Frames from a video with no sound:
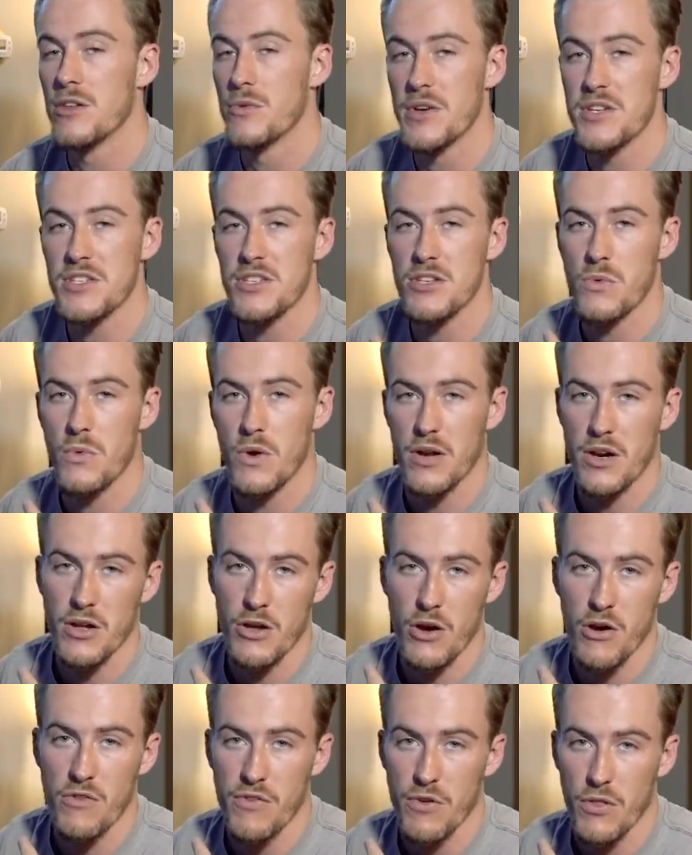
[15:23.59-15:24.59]
The reason you want to
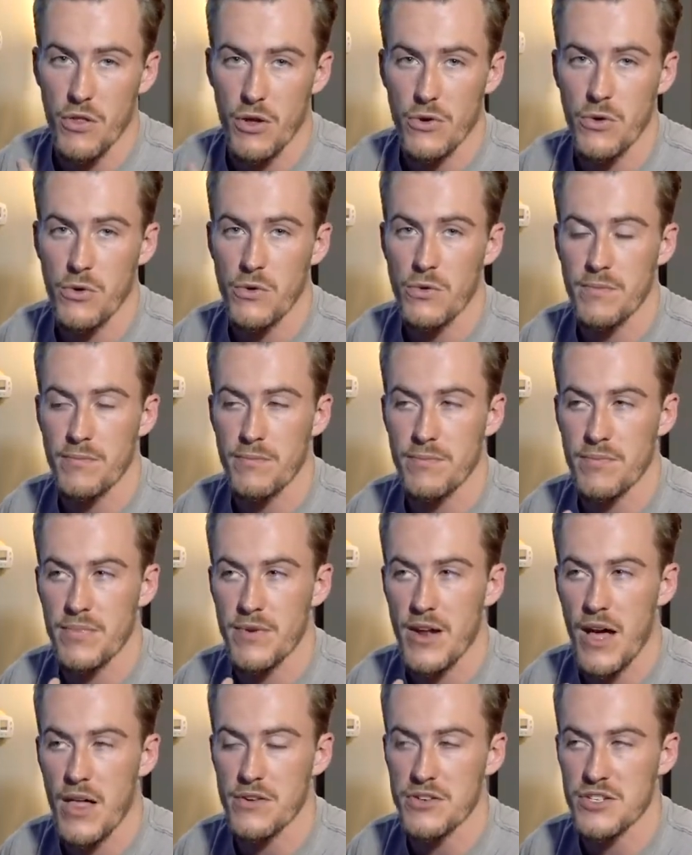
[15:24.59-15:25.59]
go for low
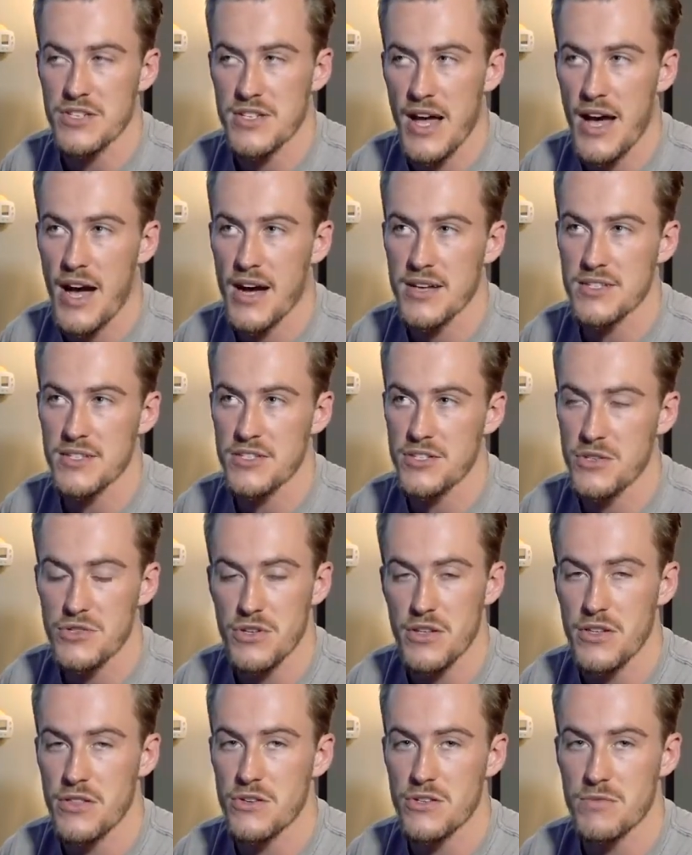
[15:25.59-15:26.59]
dollar stocks is
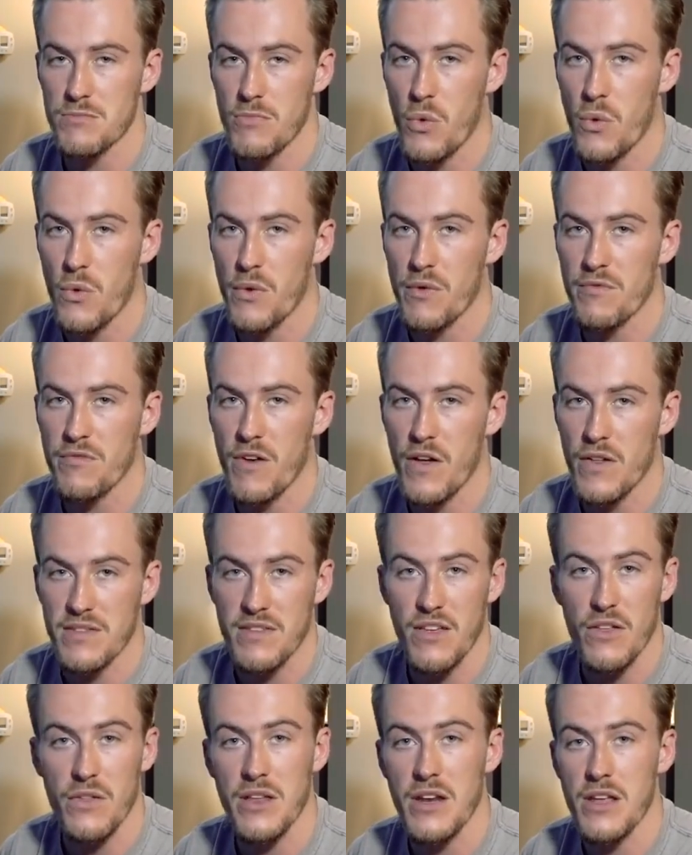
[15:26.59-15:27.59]
usually there's more
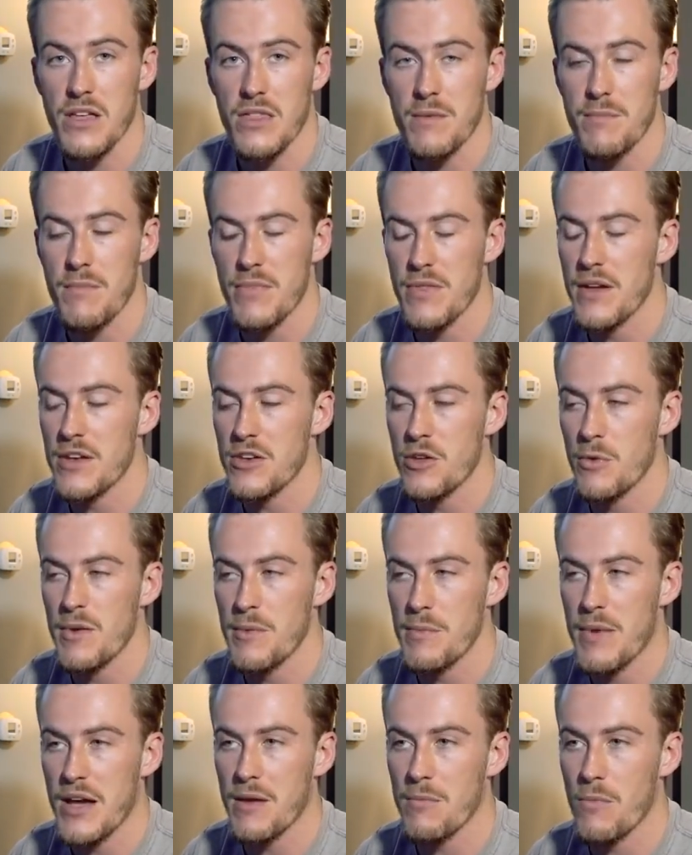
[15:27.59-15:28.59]
volatility in them and you'll
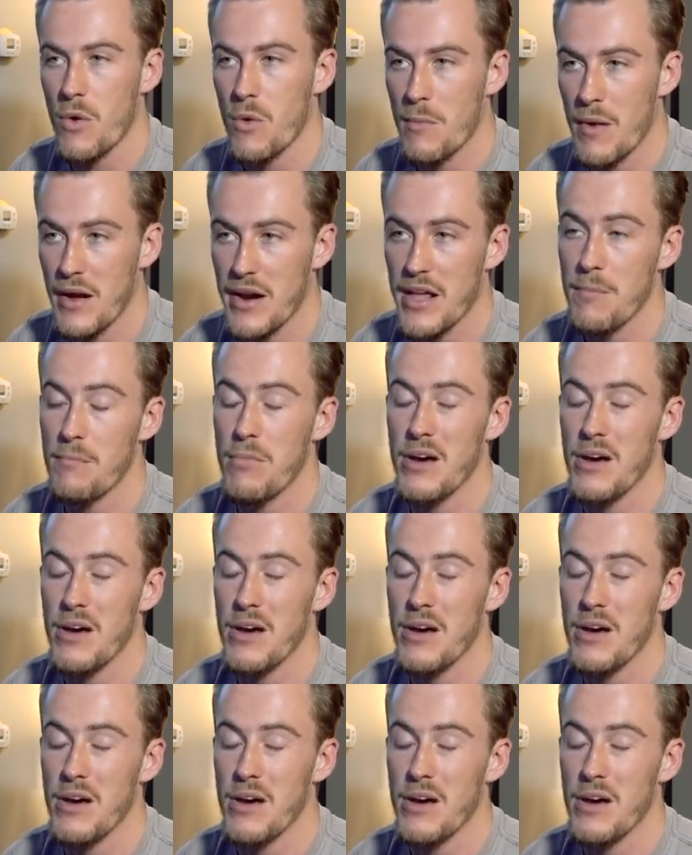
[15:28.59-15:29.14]
be making more money.